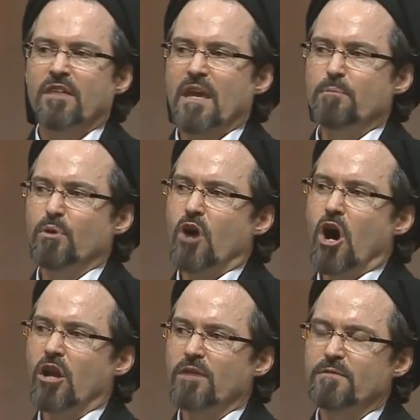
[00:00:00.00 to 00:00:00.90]
they put
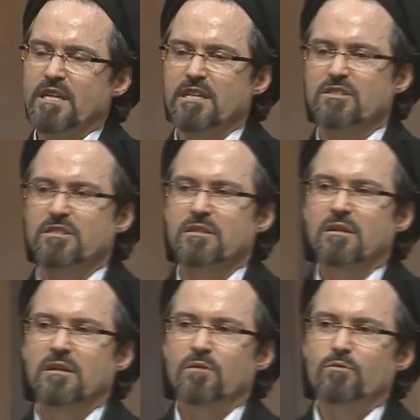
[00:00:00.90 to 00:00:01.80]
all of these
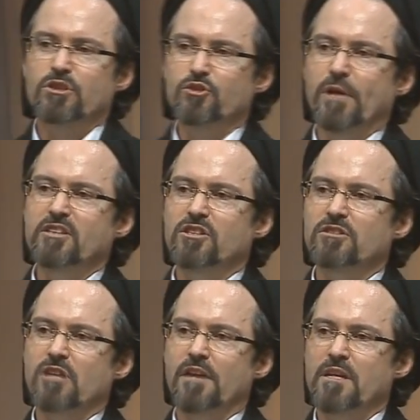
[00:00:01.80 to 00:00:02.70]

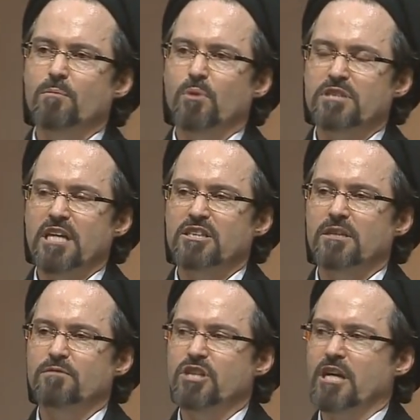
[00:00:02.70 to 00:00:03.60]
restrictions on the importation
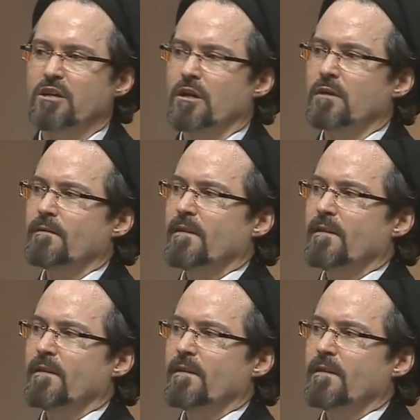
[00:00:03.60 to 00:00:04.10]
of sugar.